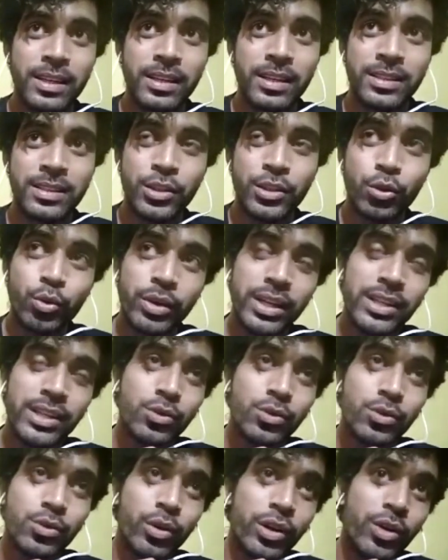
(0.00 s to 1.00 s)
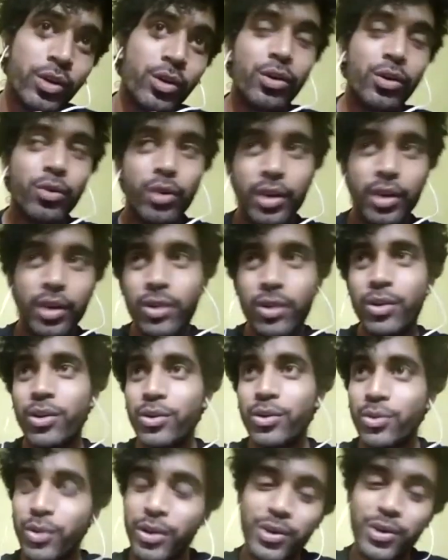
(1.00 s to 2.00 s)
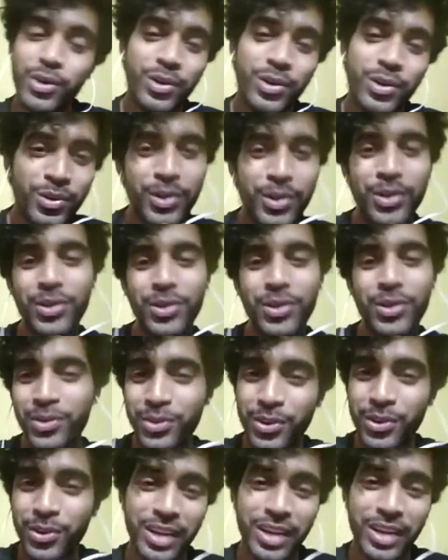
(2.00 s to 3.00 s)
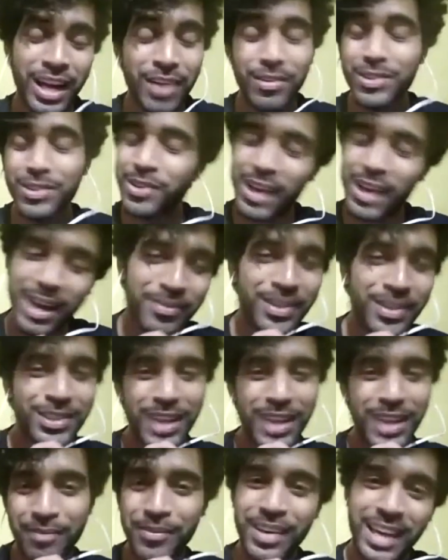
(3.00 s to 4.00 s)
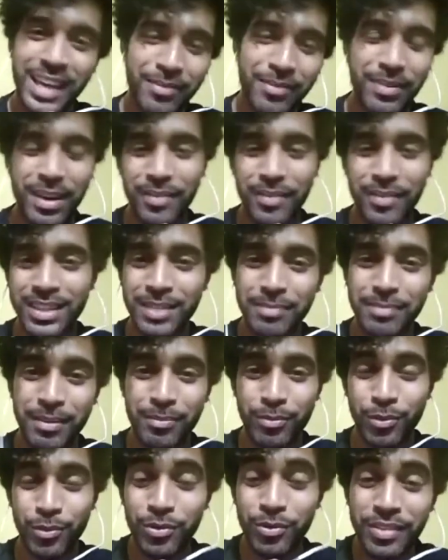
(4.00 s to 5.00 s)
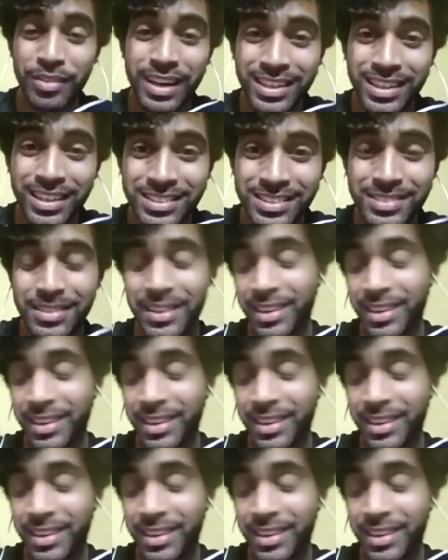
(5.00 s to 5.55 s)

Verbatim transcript: the shooting is going on, going on, going on, going on, going on. I was so happy, happy, happy, happy that my movie has,